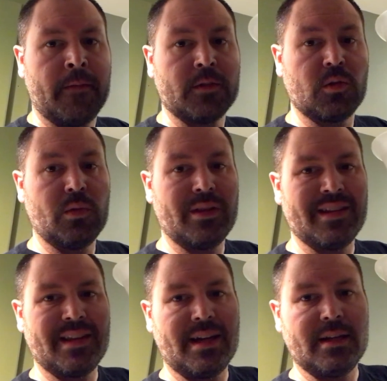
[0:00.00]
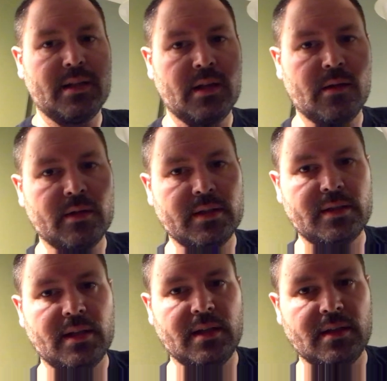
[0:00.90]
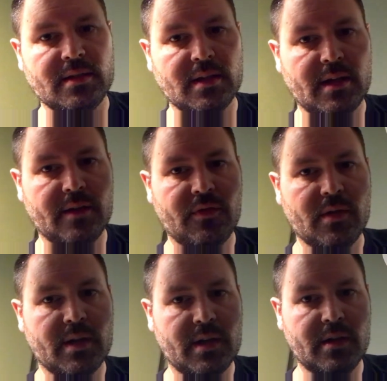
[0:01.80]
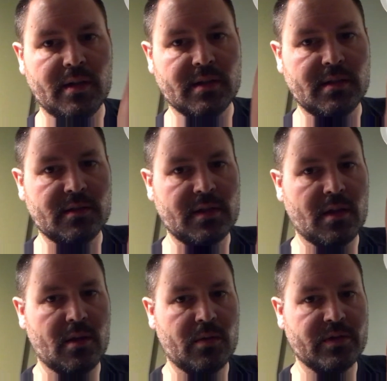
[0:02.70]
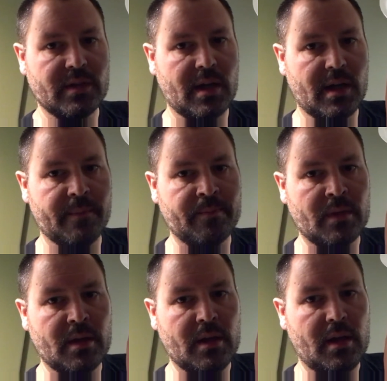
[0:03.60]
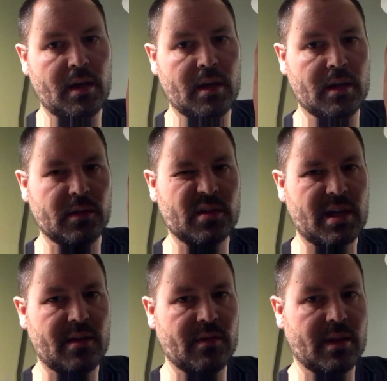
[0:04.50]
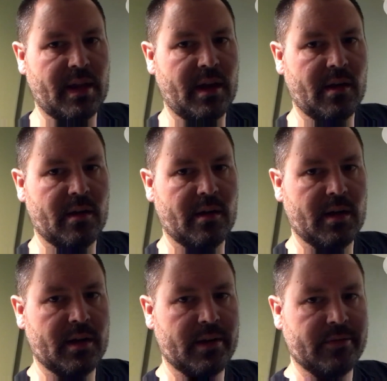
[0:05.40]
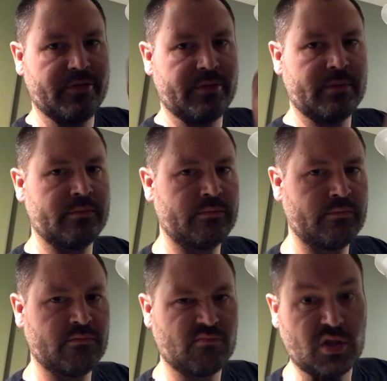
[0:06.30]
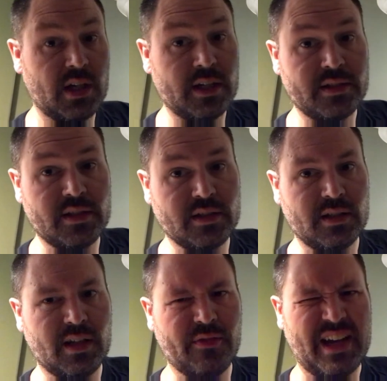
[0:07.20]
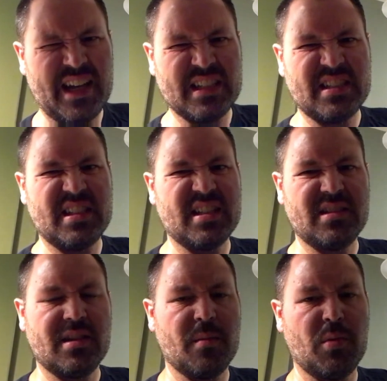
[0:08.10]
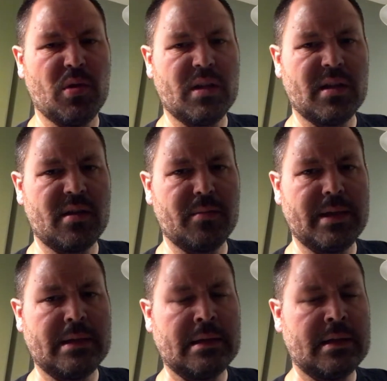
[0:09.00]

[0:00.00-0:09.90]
So one thing that I did notice is, if you look in here, you can still see the hole saw. There's kind of a layer of dust and stuff, kind of sticks to the bowl a little bit.